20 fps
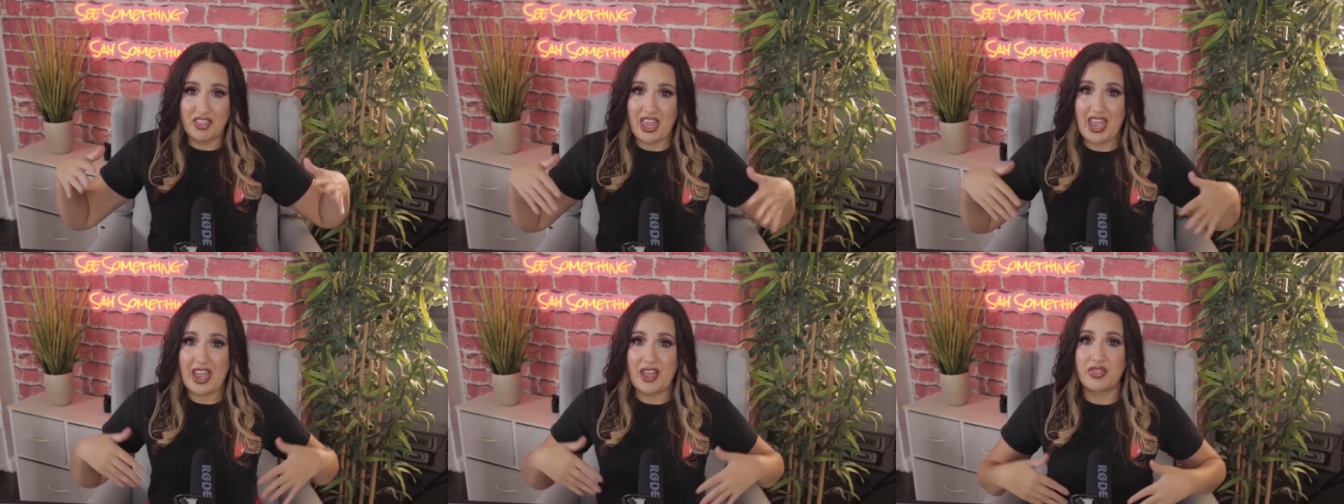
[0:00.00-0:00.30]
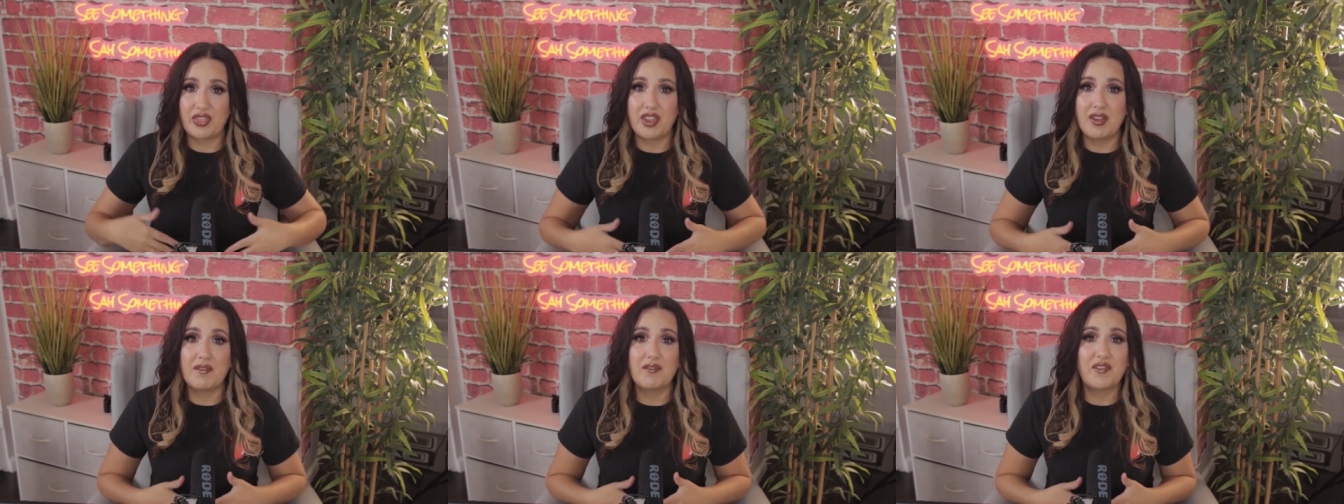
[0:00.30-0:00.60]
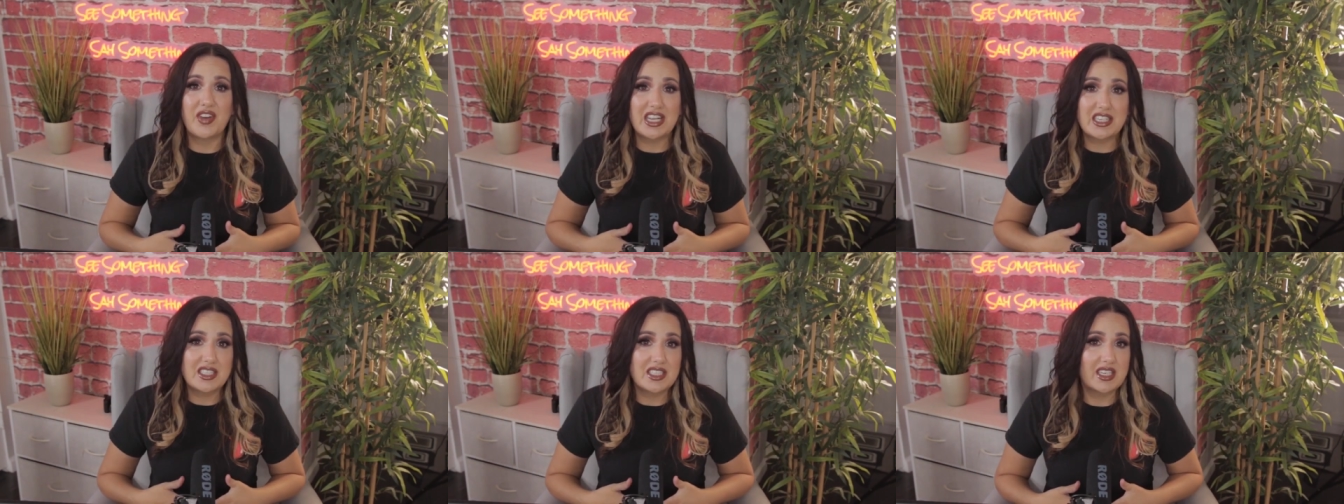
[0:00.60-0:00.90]
of that, the
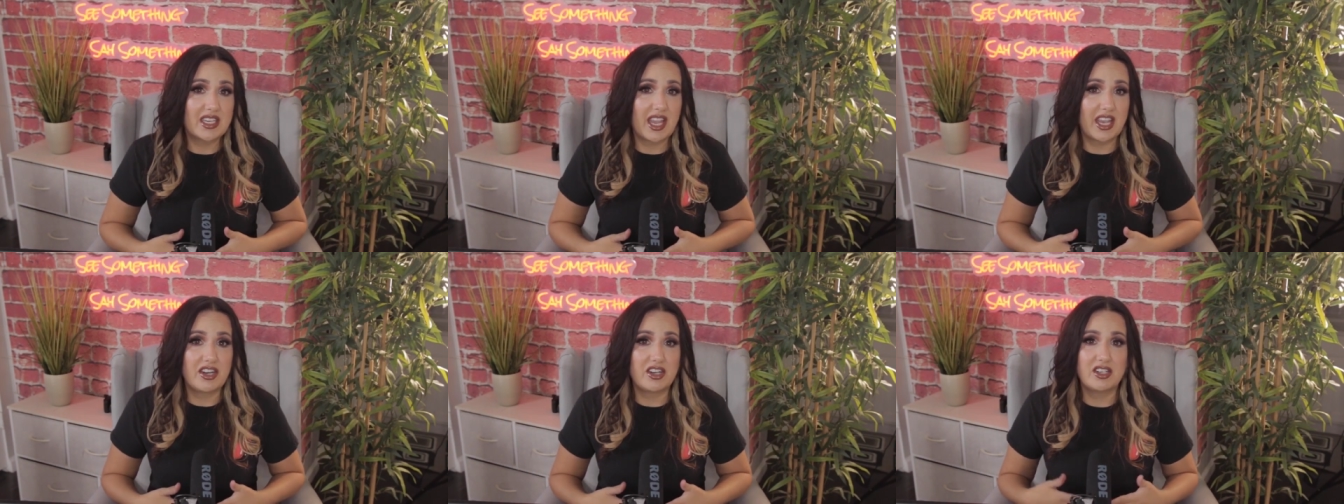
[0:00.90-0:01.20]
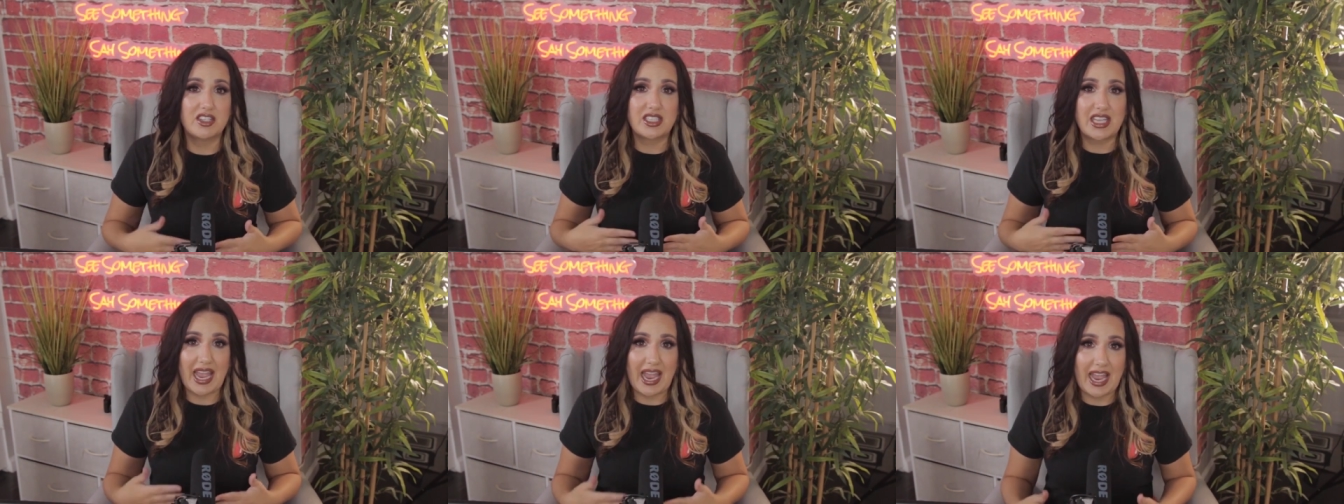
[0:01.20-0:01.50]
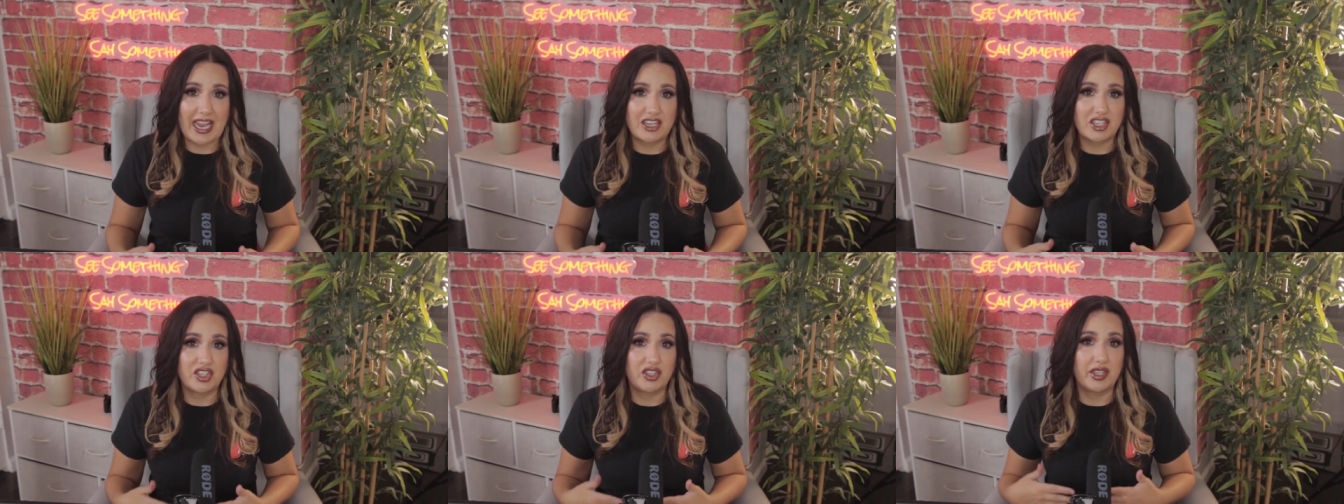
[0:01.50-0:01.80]
investigators
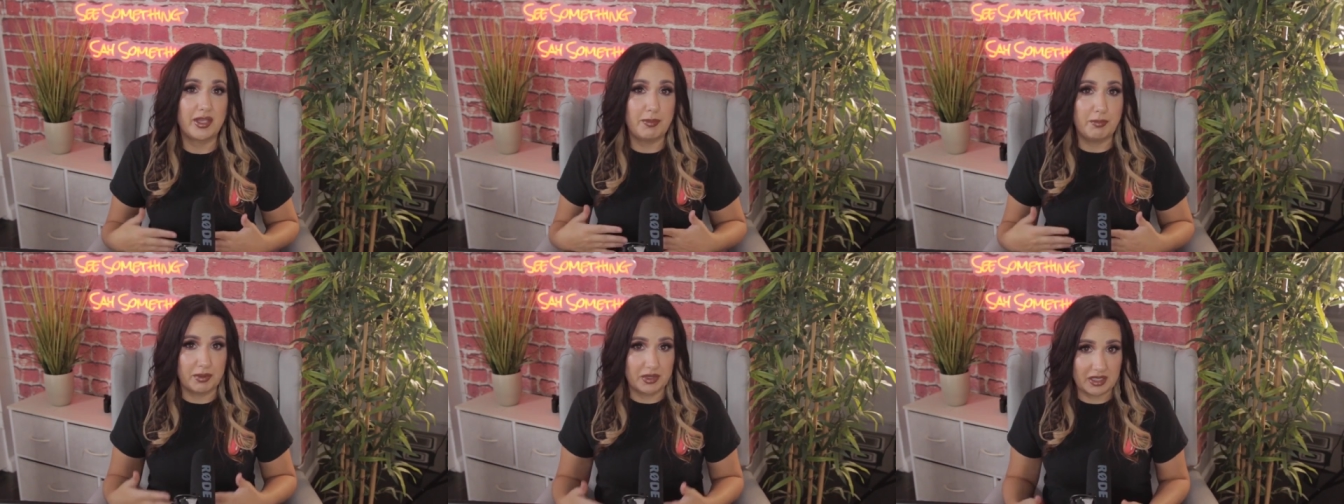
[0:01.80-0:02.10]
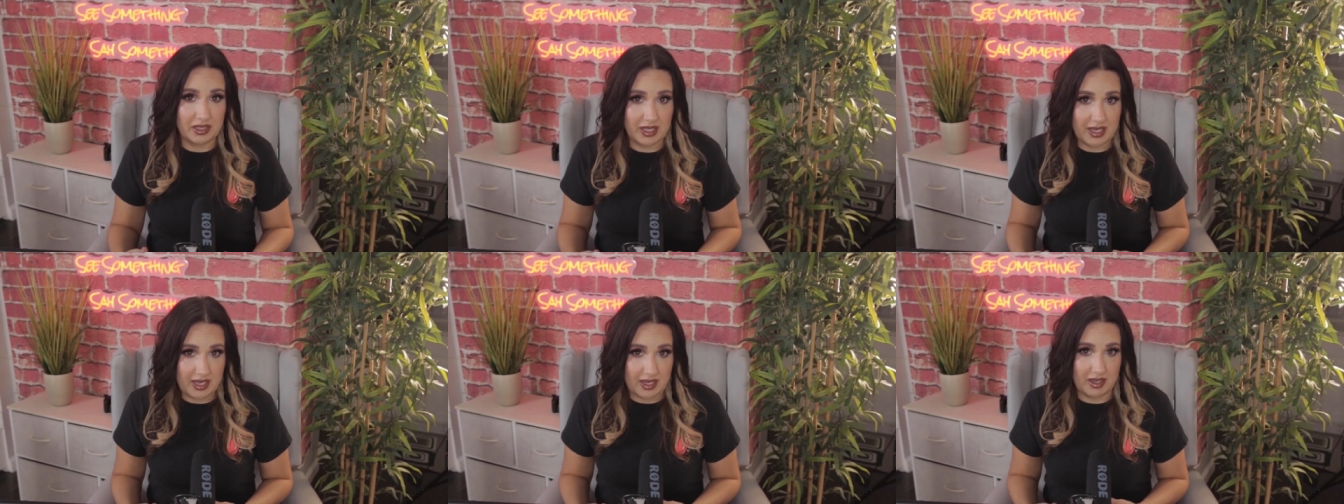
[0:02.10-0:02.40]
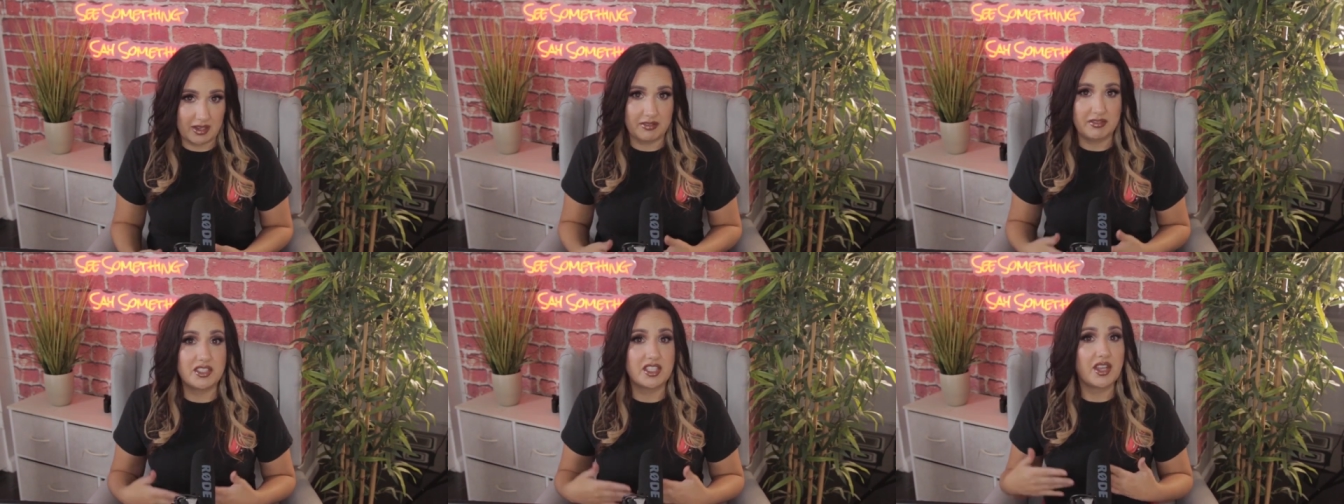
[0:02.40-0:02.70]
actually
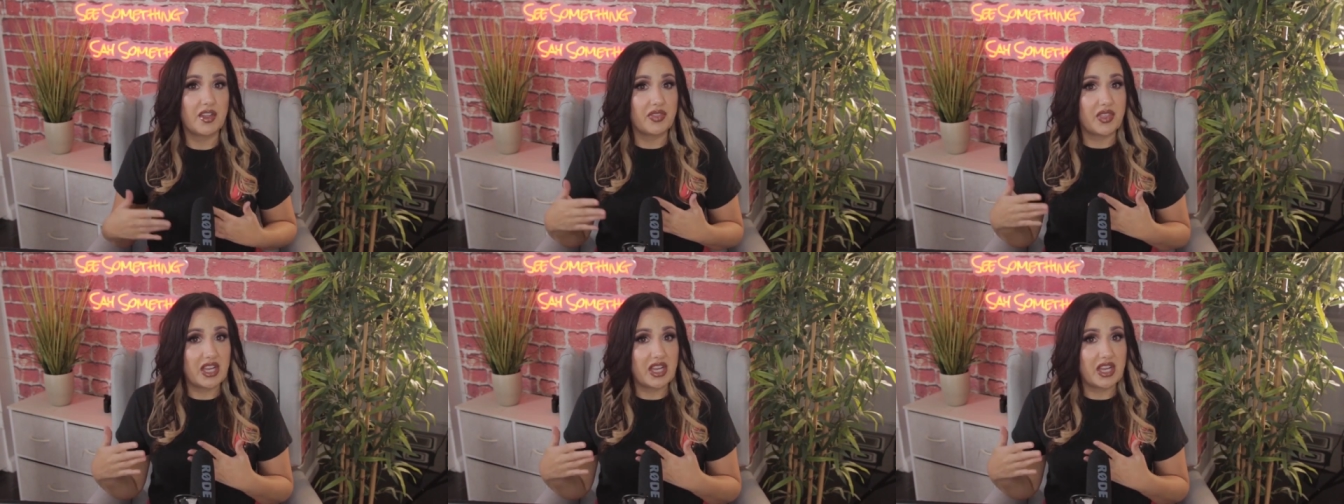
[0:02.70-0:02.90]
believed